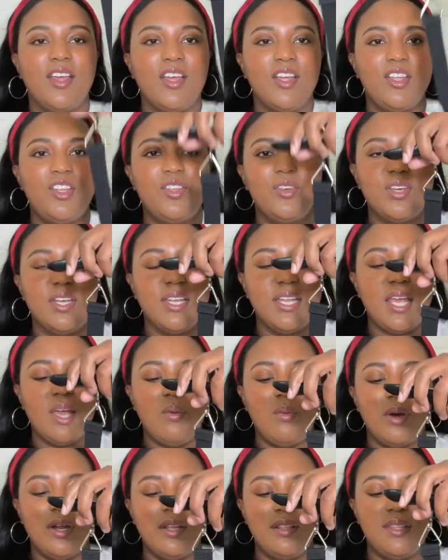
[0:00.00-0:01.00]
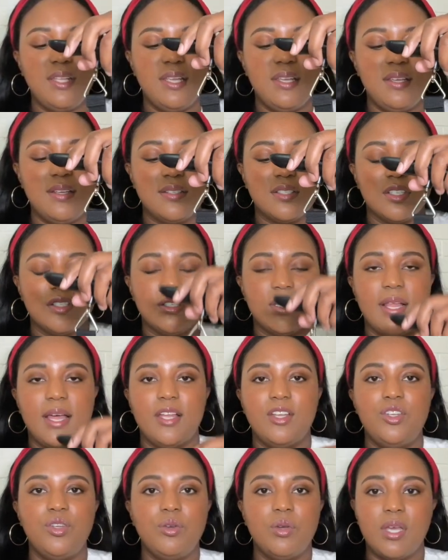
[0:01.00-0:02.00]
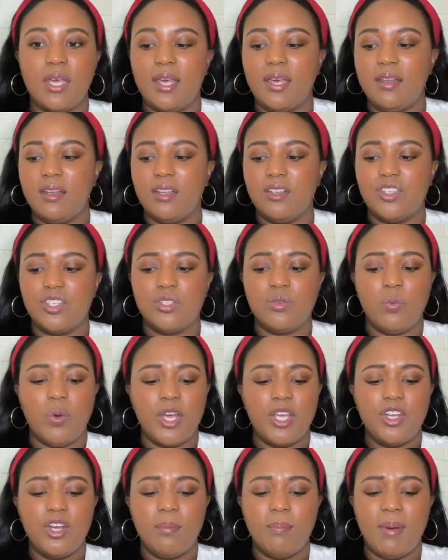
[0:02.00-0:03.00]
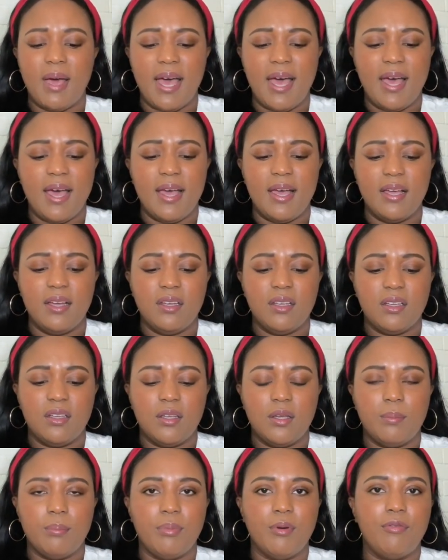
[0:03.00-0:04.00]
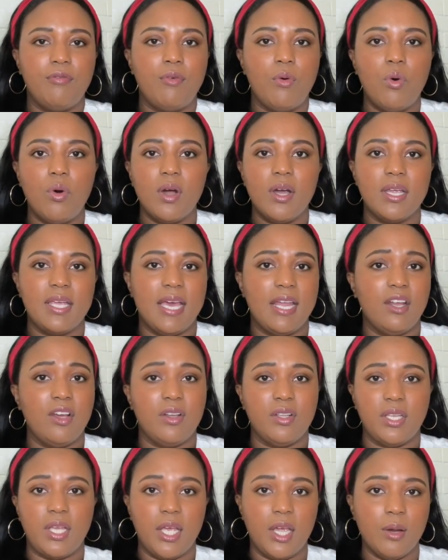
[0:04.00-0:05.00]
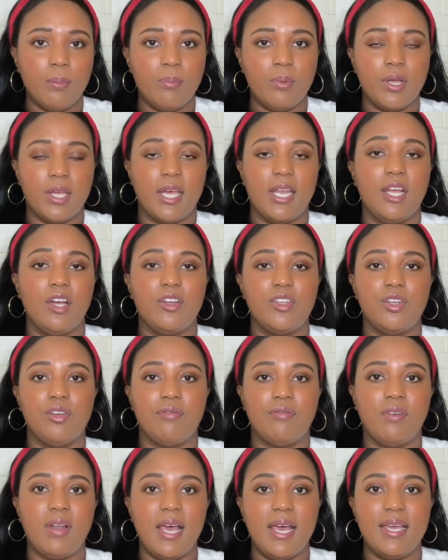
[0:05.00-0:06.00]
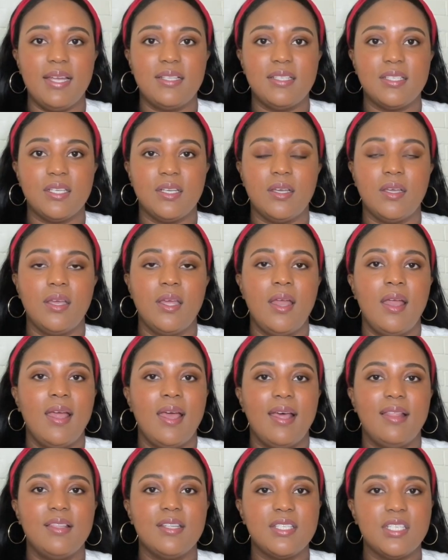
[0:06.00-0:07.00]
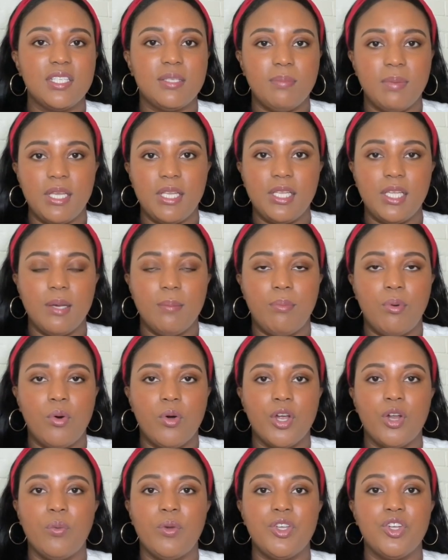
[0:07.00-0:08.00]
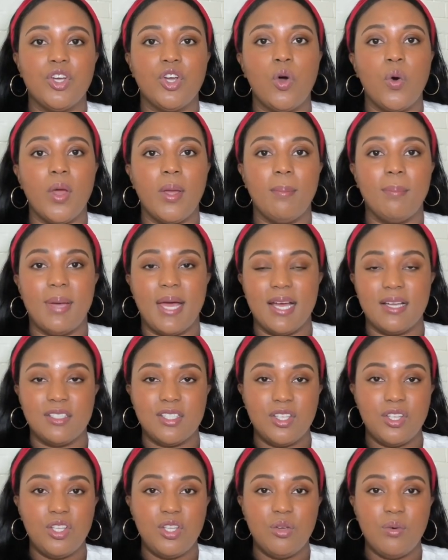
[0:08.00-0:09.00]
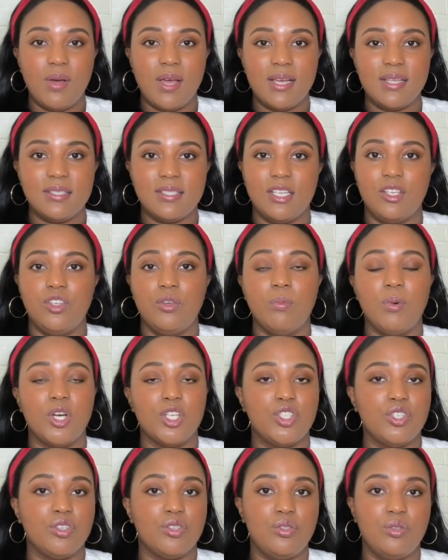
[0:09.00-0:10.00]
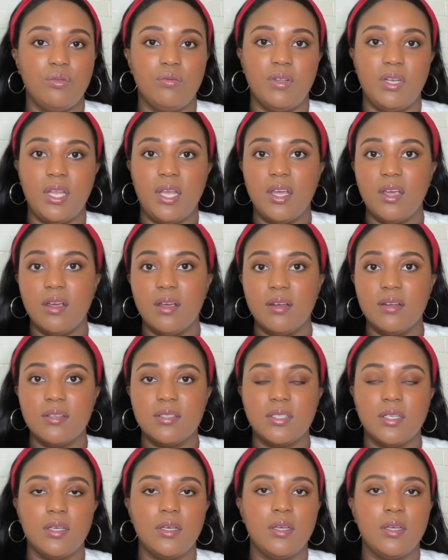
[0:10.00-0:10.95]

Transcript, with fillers: you can get one of these so that you can just weigh your bag before getting on the air, getting on your flight. And this is mainly important when you're going back to the US and you bought your souvenirs